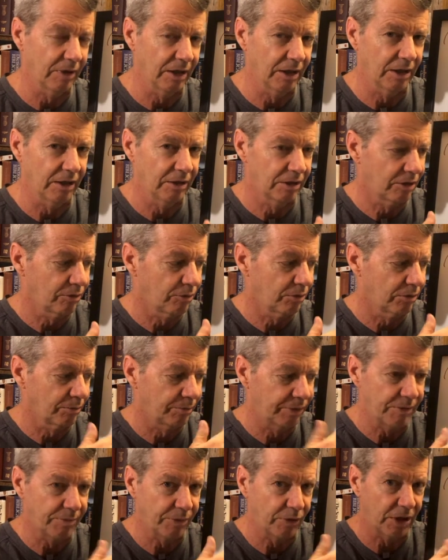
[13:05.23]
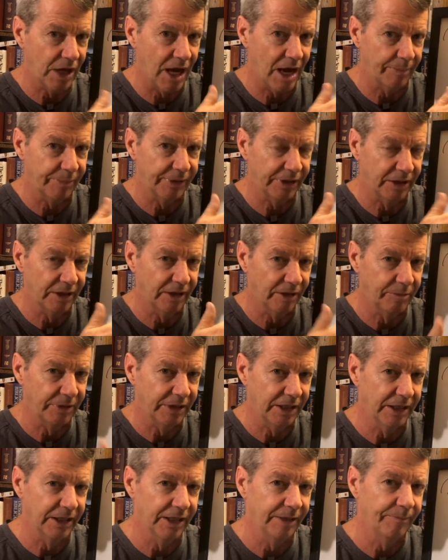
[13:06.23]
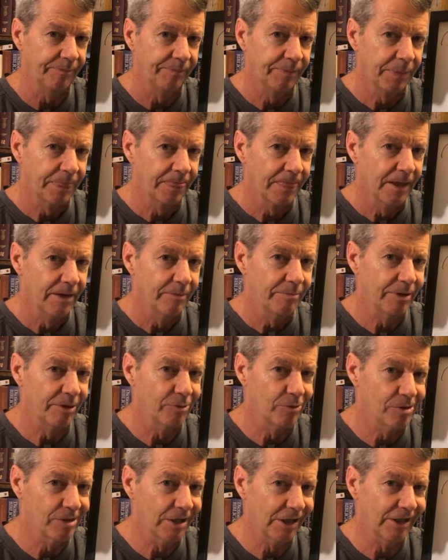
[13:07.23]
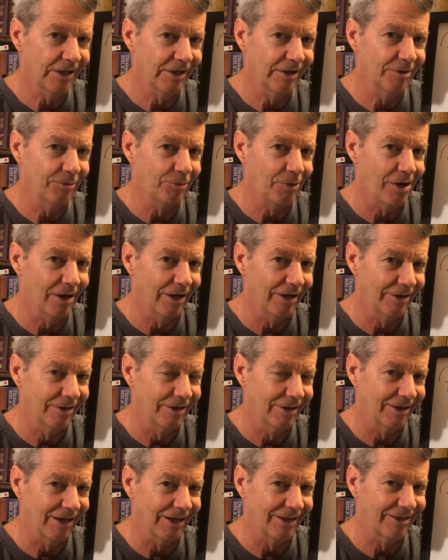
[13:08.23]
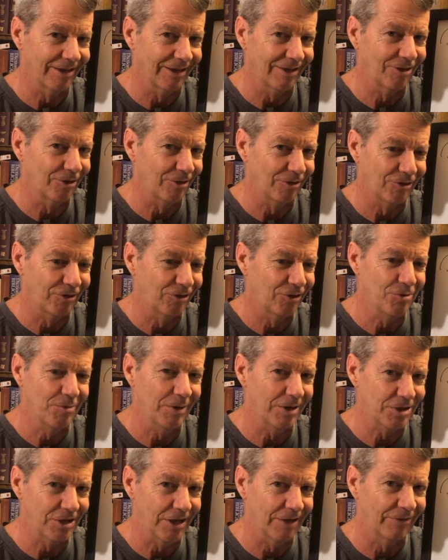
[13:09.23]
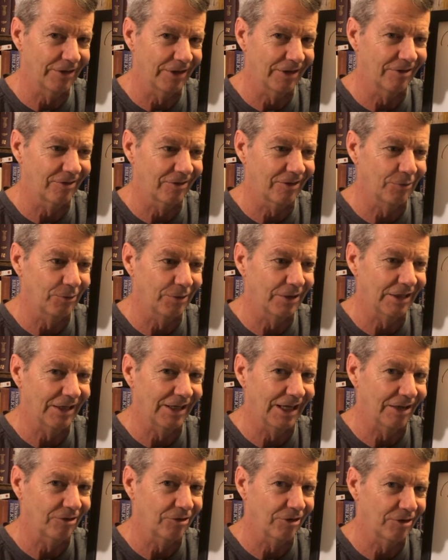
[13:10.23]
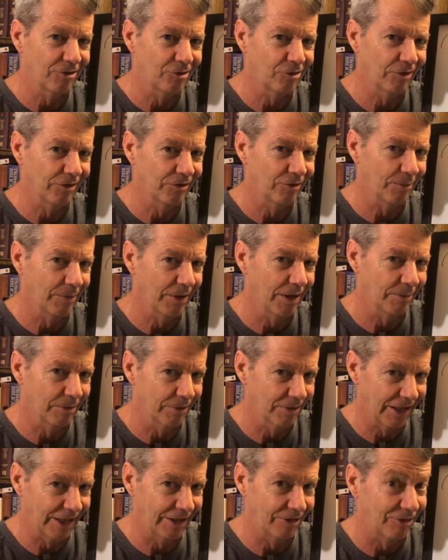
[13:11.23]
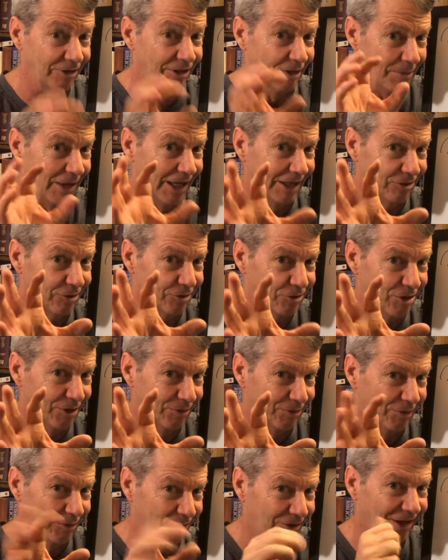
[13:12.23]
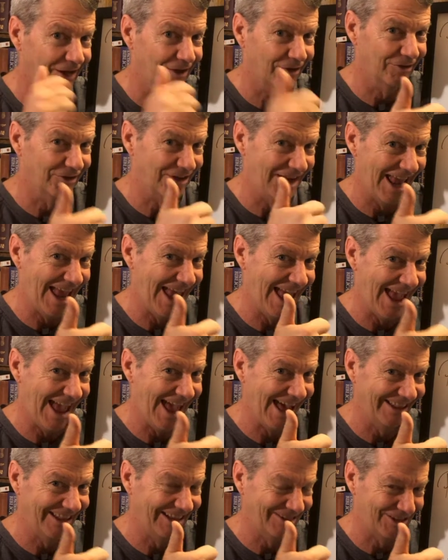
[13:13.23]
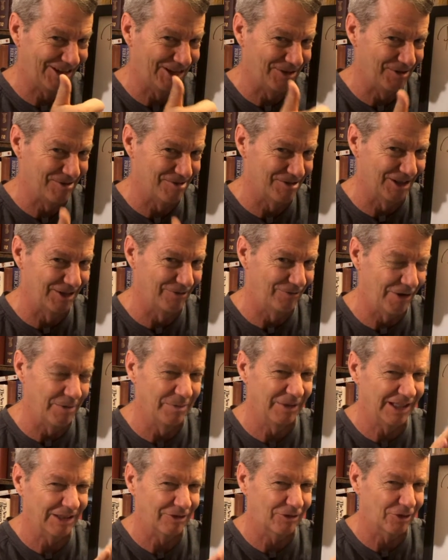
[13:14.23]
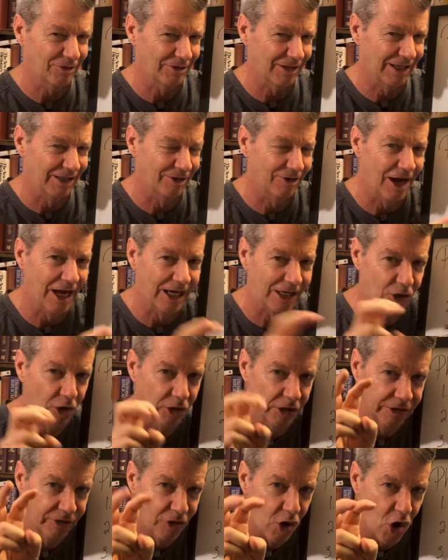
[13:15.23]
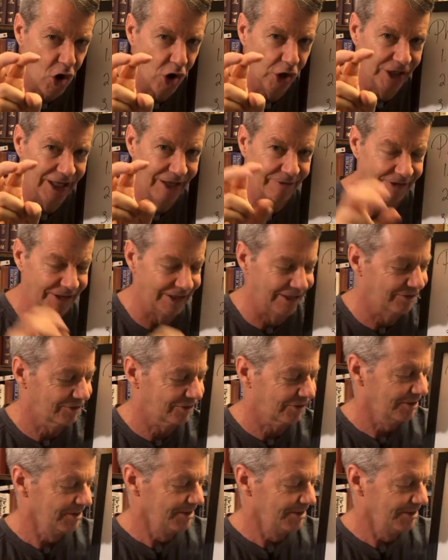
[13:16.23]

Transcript: Uh, there were people copying in the beginning. But we'll get into why the, I think there's too much evidence that we can actually trust the Bible later in the manuscripts themselves. Yeah, that's going to be really fun. But that's later. I call it the hard evidence.